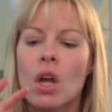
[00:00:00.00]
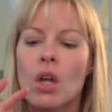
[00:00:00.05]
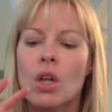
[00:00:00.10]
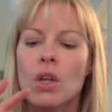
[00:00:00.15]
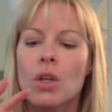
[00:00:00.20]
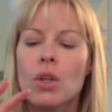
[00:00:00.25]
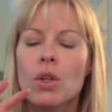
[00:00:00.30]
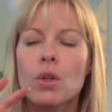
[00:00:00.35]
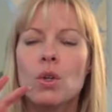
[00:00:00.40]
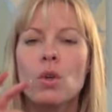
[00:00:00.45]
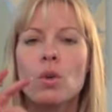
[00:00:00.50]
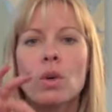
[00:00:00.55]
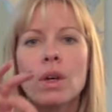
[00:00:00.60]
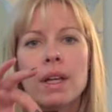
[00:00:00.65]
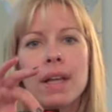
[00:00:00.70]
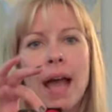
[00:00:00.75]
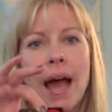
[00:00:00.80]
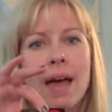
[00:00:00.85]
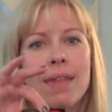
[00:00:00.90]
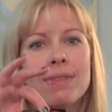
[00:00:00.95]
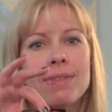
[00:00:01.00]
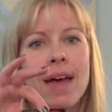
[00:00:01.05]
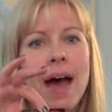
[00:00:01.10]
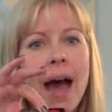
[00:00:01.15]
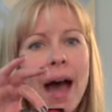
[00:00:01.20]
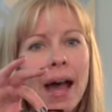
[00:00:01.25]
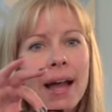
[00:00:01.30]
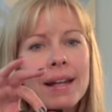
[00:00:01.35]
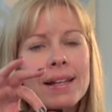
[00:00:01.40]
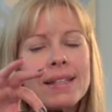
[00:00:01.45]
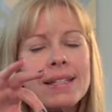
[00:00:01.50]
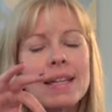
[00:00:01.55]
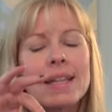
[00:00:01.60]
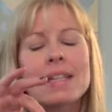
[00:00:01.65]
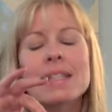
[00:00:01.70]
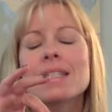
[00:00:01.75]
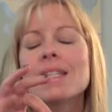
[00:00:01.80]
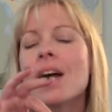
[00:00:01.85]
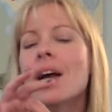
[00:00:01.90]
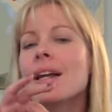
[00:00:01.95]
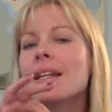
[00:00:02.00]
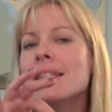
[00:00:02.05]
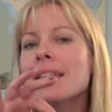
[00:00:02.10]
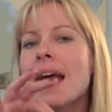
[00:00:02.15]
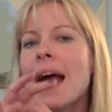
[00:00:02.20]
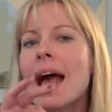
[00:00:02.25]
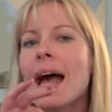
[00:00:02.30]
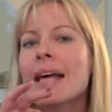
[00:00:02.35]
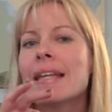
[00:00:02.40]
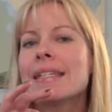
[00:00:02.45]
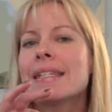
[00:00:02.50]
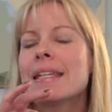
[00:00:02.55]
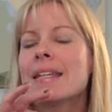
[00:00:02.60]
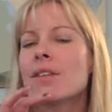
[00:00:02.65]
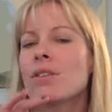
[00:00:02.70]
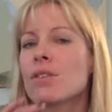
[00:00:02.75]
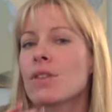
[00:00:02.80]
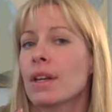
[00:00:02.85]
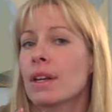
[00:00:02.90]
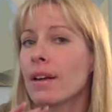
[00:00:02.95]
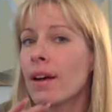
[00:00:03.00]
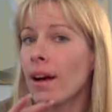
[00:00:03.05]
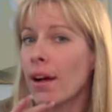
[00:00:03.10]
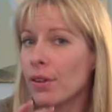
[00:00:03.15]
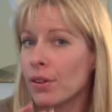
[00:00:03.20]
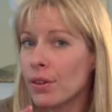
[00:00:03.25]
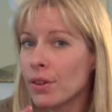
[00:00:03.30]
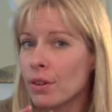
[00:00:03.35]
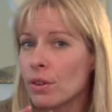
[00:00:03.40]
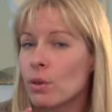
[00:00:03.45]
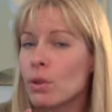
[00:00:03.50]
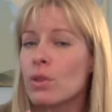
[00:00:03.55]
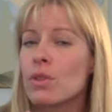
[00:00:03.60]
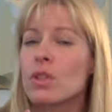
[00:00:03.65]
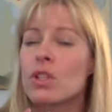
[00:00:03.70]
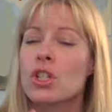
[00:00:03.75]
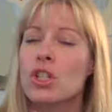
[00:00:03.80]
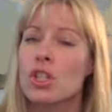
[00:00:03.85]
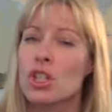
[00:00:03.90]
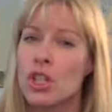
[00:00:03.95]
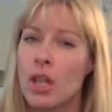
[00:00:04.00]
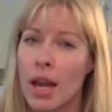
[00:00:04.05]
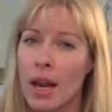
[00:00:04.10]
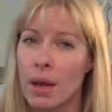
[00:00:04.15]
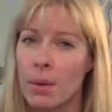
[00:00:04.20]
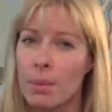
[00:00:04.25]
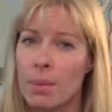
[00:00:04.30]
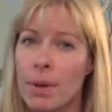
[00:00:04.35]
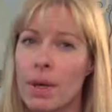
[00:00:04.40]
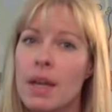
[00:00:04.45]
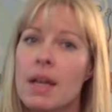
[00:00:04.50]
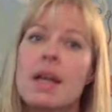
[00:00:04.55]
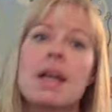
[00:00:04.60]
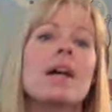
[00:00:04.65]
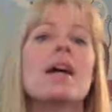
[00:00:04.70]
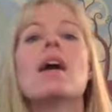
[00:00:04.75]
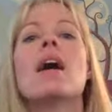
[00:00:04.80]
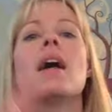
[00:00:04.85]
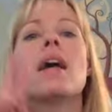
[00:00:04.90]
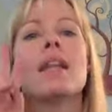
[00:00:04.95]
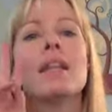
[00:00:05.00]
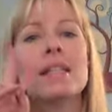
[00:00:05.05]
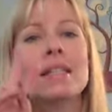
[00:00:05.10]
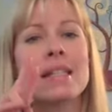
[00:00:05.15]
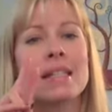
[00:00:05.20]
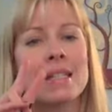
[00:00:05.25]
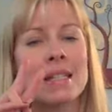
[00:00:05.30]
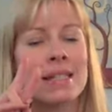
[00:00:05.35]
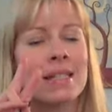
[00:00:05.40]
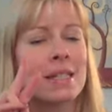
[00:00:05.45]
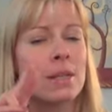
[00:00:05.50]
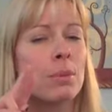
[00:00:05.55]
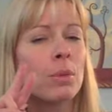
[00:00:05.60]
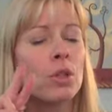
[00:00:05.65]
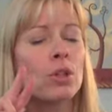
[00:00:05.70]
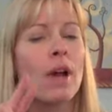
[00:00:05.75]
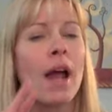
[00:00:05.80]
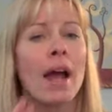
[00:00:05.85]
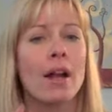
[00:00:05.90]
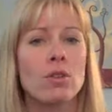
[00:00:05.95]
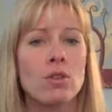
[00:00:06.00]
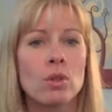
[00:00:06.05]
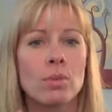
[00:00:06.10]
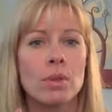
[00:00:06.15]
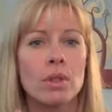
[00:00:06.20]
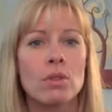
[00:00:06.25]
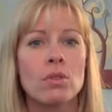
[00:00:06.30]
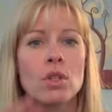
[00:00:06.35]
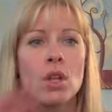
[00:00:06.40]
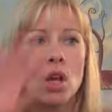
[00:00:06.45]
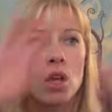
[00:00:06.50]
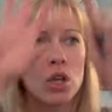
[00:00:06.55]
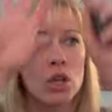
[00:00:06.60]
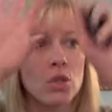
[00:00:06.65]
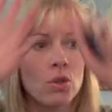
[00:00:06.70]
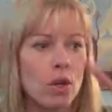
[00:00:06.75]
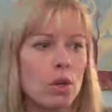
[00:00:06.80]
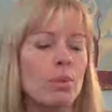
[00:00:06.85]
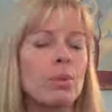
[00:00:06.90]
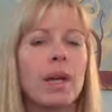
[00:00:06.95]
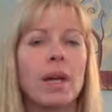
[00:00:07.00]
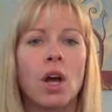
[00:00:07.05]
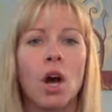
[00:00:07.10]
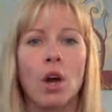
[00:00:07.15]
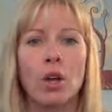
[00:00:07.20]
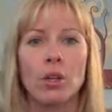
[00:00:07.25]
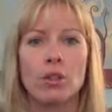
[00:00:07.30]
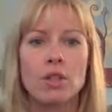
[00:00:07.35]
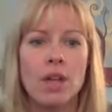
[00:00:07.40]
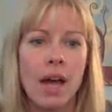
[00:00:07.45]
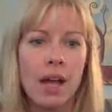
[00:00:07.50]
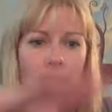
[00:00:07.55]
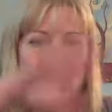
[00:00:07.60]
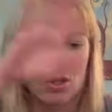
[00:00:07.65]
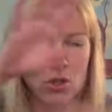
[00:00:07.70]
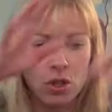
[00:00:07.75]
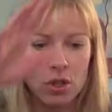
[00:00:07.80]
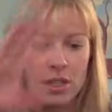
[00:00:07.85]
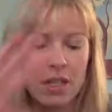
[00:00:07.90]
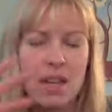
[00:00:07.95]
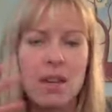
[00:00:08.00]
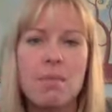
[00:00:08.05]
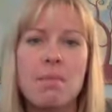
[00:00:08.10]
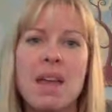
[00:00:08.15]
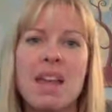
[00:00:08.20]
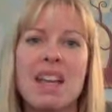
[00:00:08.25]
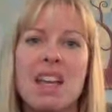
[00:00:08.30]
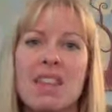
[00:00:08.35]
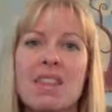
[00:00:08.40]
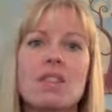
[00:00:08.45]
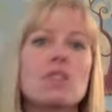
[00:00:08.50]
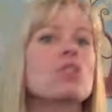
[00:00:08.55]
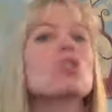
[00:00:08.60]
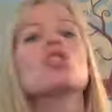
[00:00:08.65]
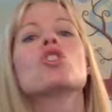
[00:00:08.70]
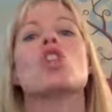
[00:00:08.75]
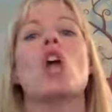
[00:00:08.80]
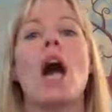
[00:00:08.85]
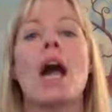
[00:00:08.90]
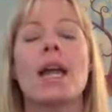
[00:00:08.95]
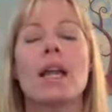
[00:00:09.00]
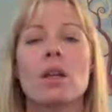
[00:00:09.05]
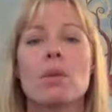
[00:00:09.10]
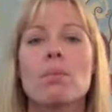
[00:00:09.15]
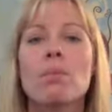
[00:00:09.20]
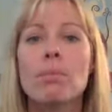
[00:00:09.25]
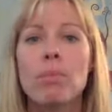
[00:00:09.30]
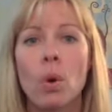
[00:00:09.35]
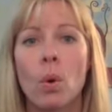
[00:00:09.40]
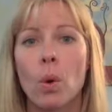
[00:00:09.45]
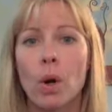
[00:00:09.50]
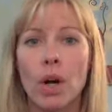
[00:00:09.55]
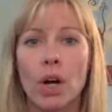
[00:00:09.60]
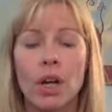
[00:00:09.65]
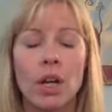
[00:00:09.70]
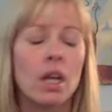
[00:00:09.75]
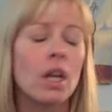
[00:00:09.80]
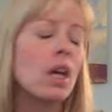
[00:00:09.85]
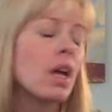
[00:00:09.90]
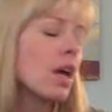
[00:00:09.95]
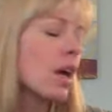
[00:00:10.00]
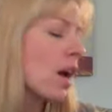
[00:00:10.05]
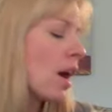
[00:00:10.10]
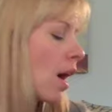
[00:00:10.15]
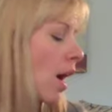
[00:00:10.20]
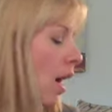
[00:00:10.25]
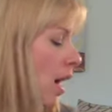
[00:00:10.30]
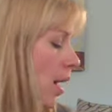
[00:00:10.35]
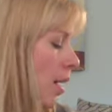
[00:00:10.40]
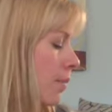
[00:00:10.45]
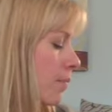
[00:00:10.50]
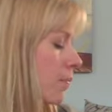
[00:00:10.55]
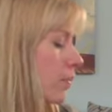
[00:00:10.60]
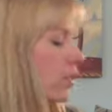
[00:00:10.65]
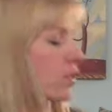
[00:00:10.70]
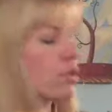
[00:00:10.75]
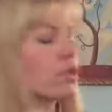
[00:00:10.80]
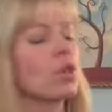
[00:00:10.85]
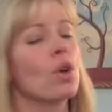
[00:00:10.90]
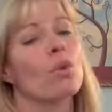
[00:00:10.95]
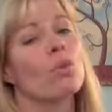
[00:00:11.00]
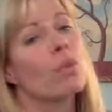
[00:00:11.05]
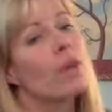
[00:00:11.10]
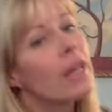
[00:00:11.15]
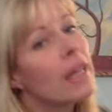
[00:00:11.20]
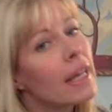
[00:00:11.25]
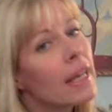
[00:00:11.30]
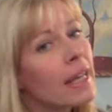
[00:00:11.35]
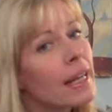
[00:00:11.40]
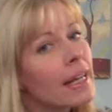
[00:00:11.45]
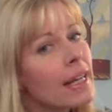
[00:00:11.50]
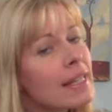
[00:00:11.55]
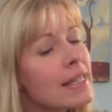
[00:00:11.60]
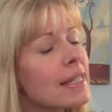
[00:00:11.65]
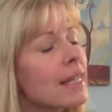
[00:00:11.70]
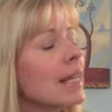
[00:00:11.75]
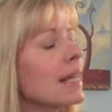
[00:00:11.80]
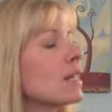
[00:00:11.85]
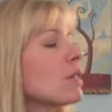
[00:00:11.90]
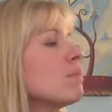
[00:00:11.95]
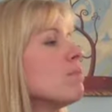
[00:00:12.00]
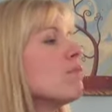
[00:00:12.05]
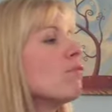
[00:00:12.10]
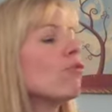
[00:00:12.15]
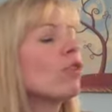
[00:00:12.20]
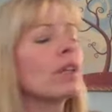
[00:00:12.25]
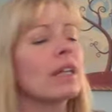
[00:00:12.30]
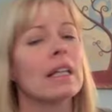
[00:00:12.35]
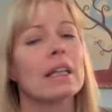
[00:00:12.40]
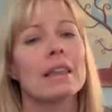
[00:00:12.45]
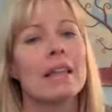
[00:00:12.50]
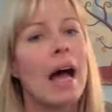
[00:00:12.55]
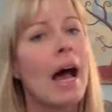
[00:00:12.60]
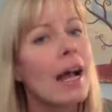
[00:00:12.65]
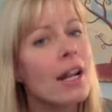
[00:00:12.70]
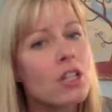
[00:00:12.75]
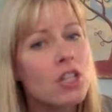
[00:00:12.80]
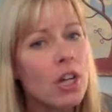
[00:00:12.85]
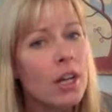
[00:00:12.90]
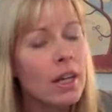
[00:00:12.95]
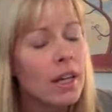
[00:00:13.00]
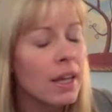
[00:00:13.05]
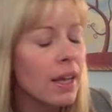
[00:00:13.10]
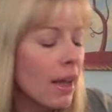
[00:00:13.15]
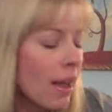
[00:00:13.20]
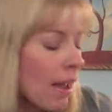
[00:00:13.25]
you can add that, and as long as it has either the color or the shape, and this is a similar attribute, you can play all your tiles and just keep making this giant board. There's no reading in it. It's really logic,